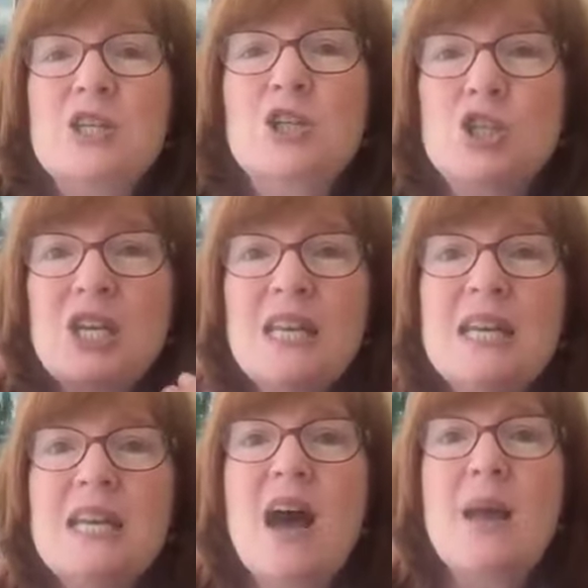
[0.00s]
She
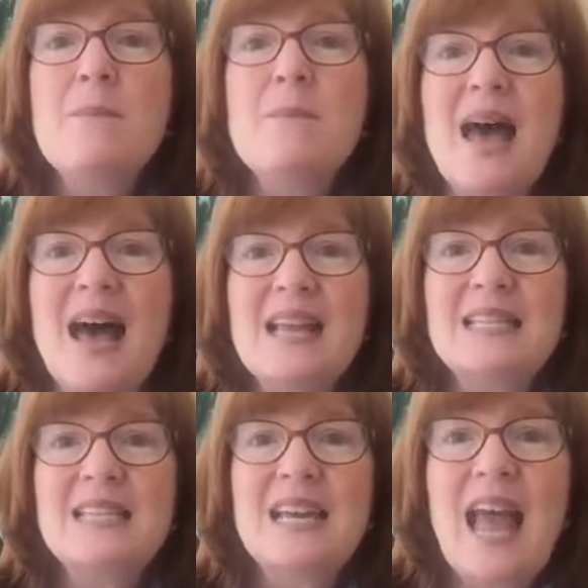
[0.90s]
and I
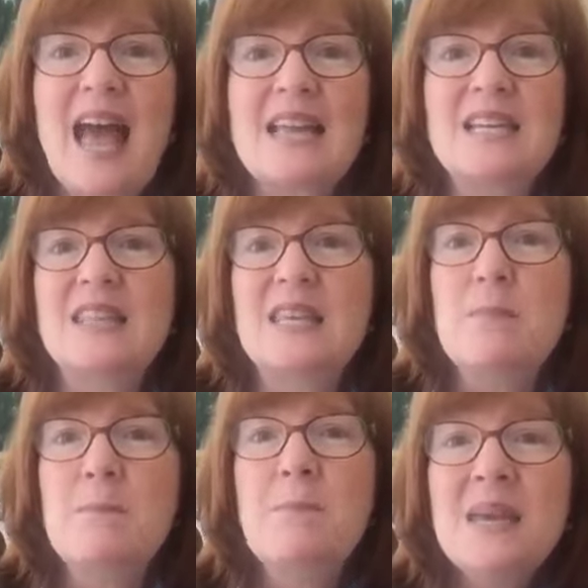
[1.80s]
met at
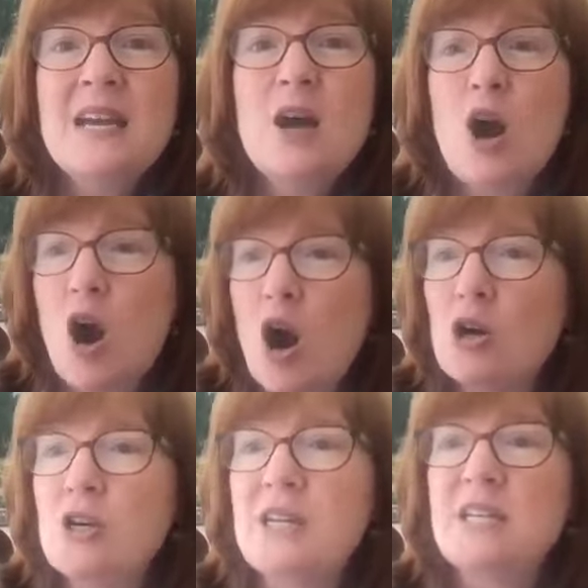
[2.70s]
the Big
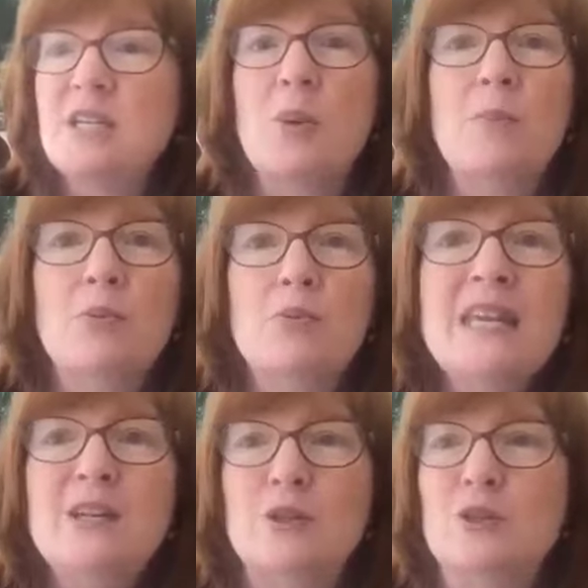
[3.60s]
Hearted
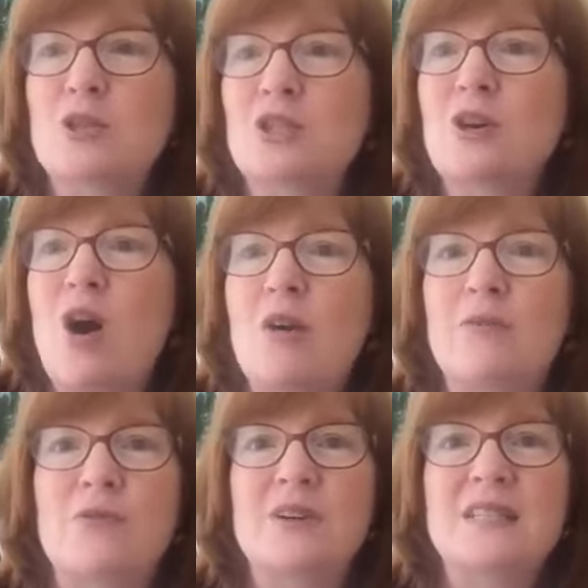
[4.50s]
Breeders
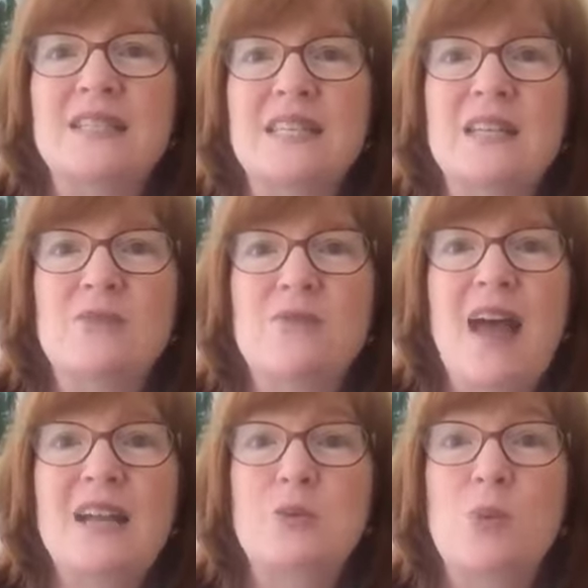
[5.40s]
Conference. In
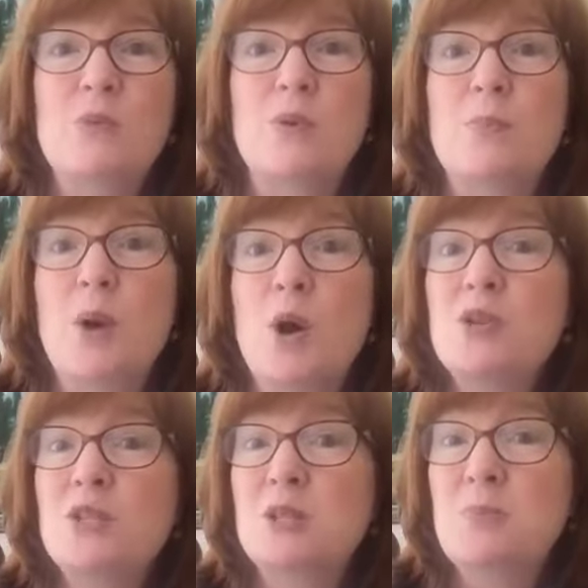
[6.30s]
fact, we were
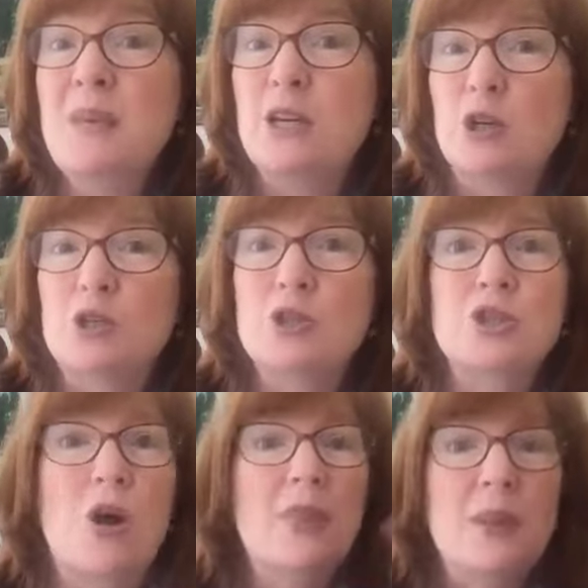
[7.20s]
both
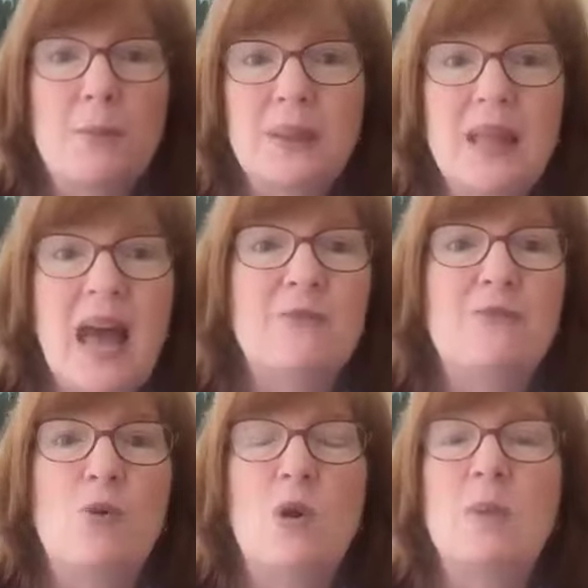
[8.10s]
speakers on the
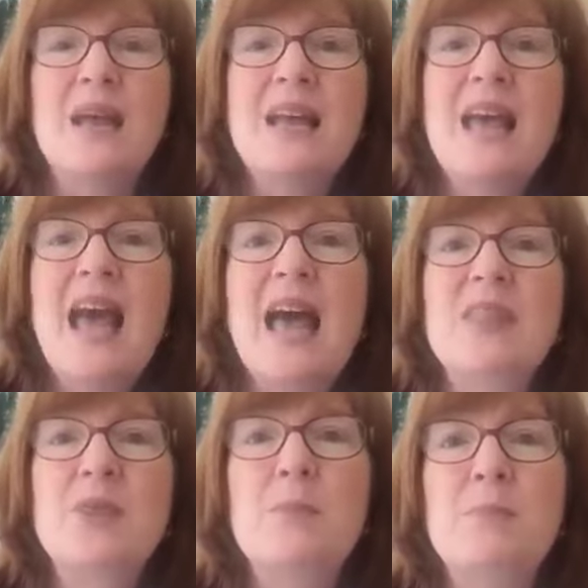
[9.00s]
platform
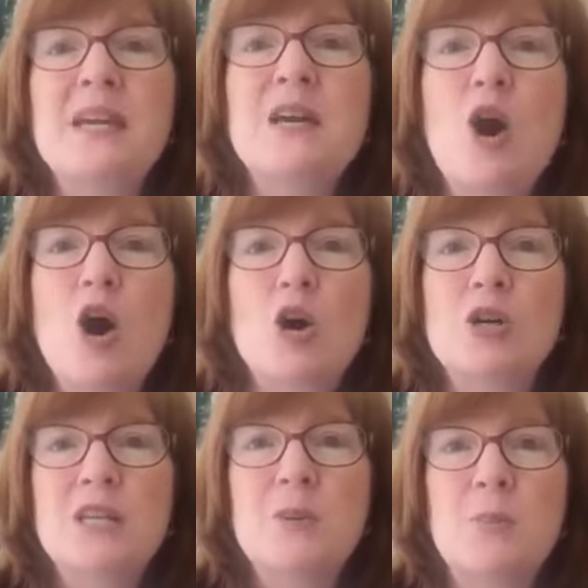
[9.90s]
at the Big
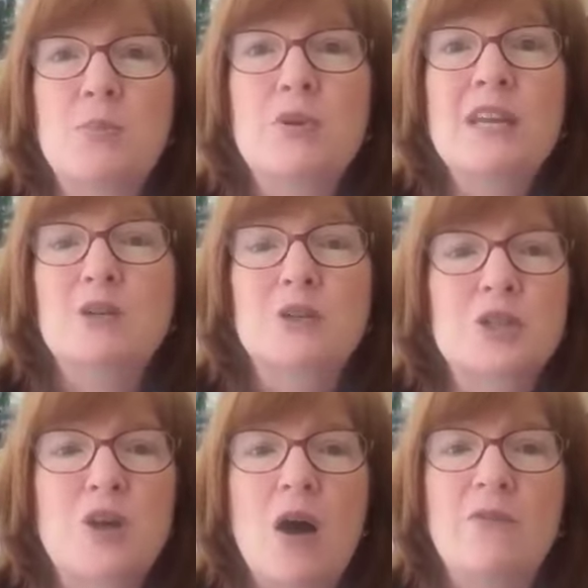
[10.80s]
Hearted
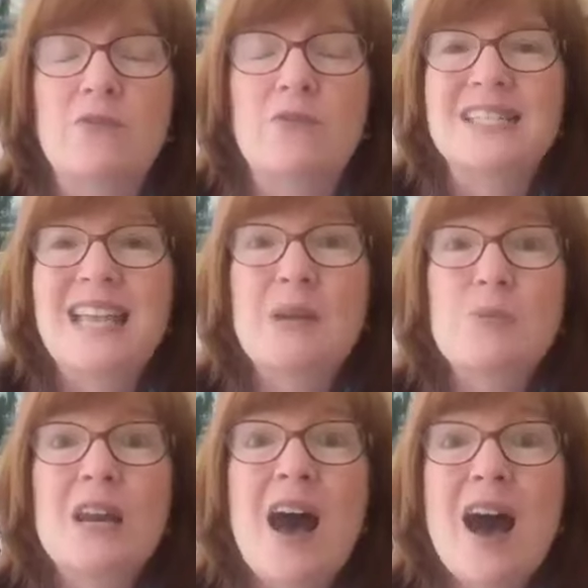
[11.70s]
Breeders Conference. And
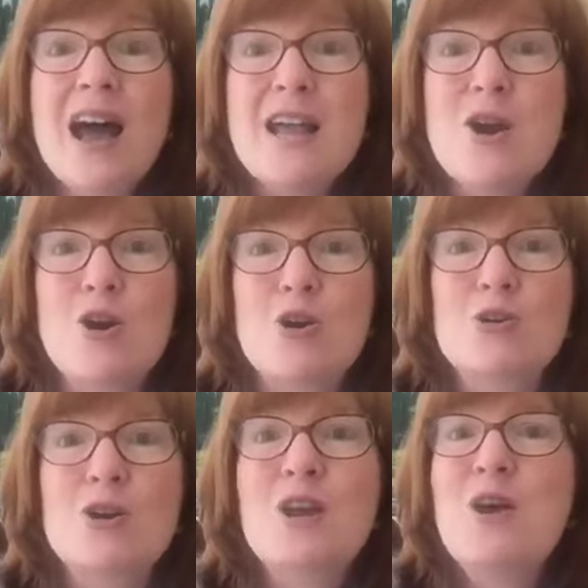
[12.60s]
when I
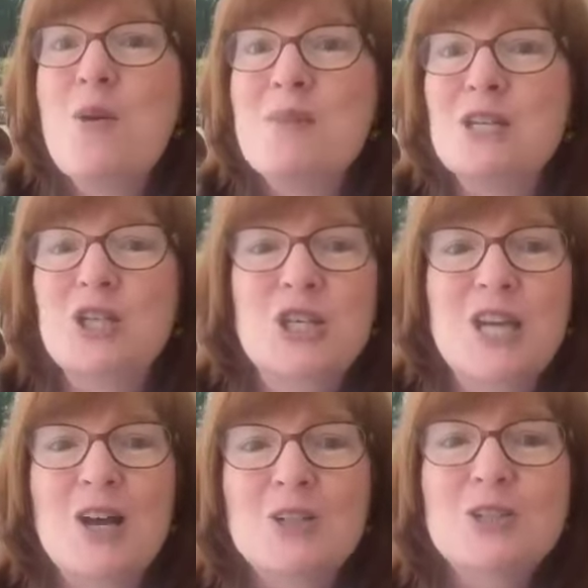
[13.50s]
heard
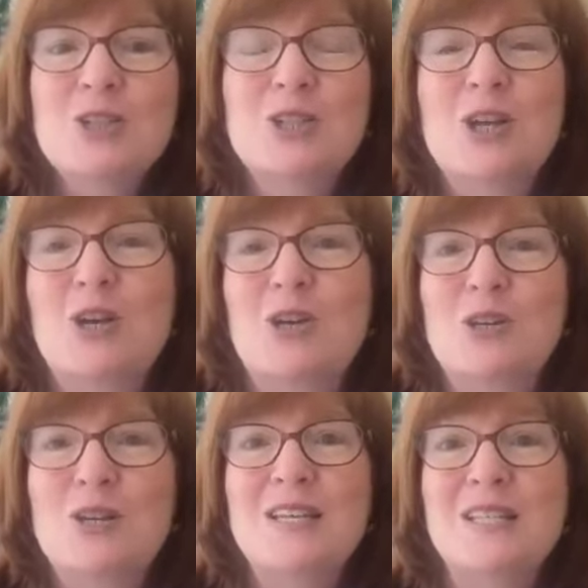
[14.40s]
Michelle
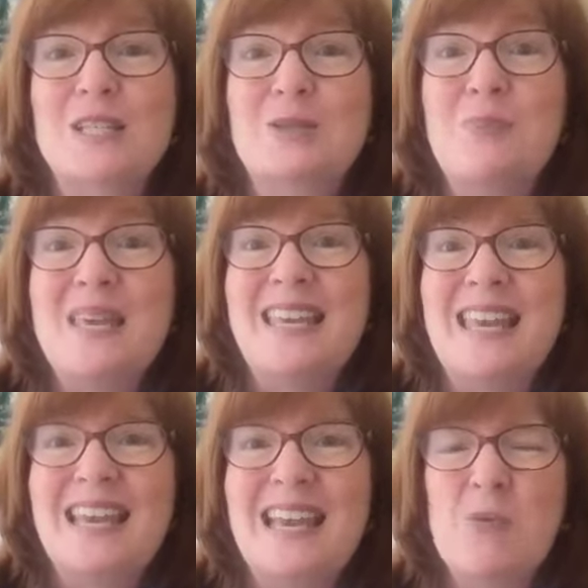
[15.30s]
Stern
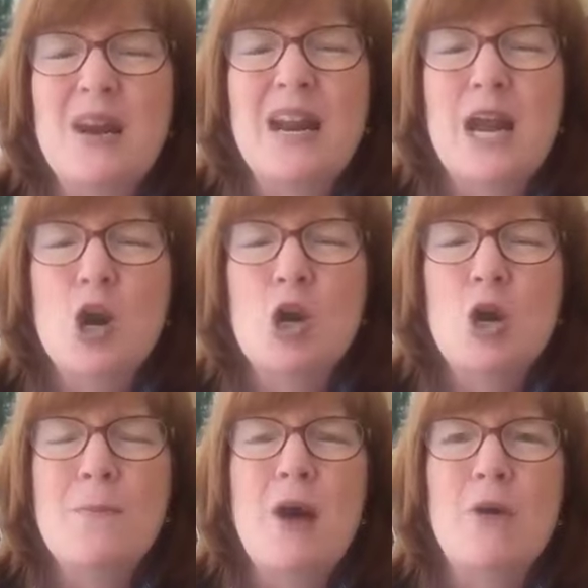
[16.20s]
speaking, when I
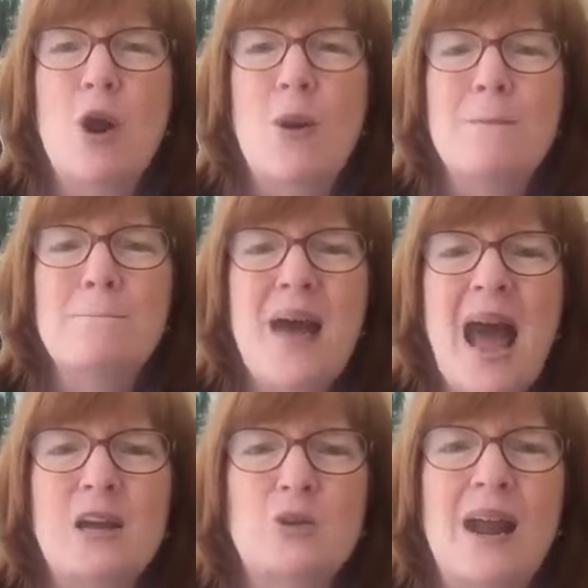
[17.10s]
heard about her
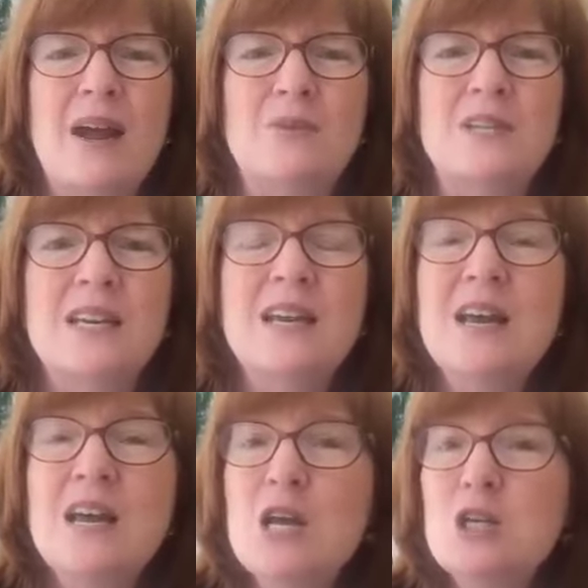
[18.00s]
background,
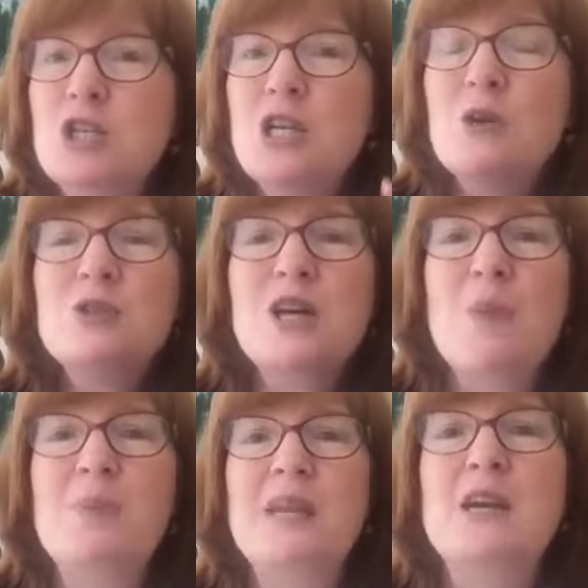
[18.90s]
she owns a
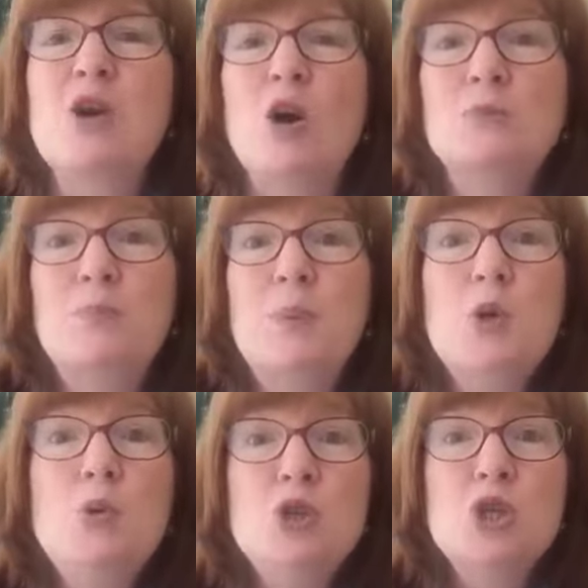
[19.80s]
company called
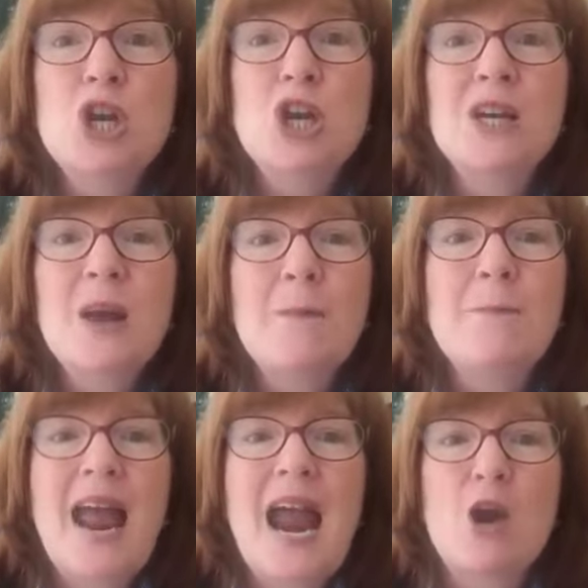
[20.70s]
Pooch
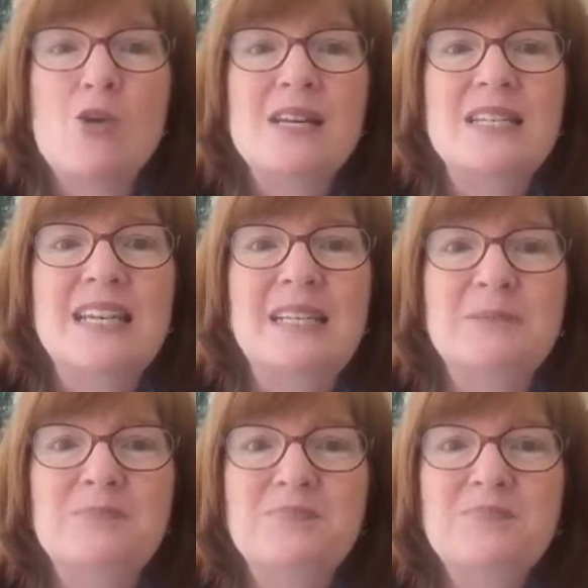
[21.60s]
Parenting.